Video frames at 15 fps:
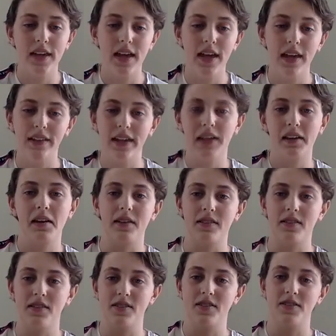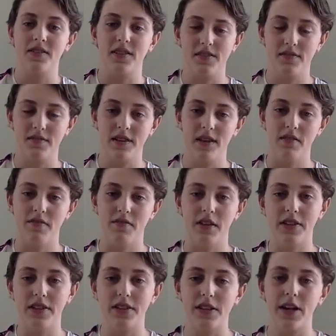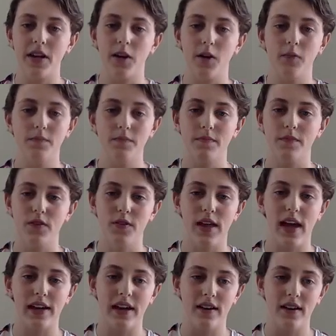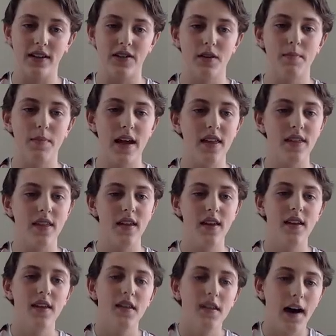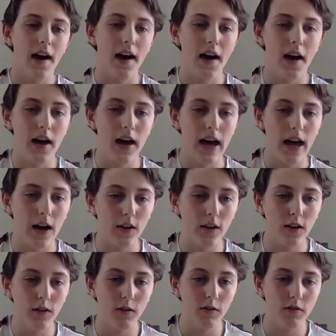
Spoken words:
and that character just looks very fun to go through that character path. How do you